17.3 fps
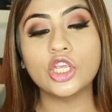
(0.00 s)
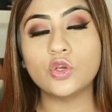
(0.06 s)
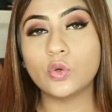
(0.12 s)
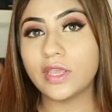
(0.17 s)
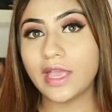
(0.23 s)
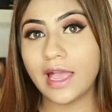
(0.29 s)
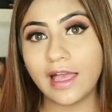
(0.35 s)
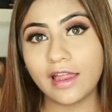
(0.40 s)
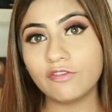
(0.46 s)
you
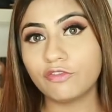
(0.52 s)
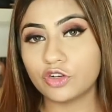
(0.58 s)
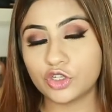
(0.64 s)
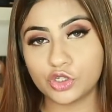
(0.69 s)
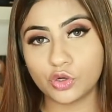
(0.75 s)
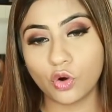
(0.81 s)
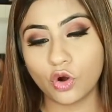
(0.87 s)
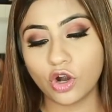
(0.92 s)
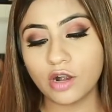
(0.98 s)
can for
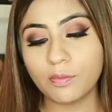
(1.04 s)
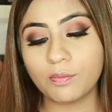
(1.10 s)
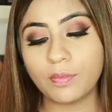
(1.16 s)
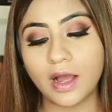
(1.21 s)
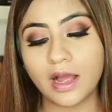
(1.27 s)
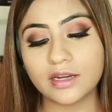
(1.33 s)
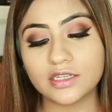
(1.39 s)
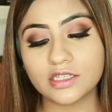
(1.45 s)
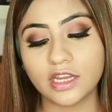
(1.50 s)
sure
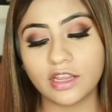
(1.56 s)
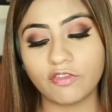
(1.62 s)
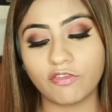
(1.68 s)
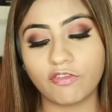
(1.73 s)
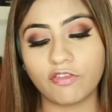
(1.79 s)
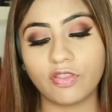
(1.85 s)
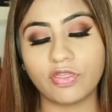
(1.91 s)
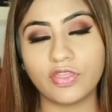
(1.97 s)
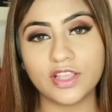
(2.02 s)
but if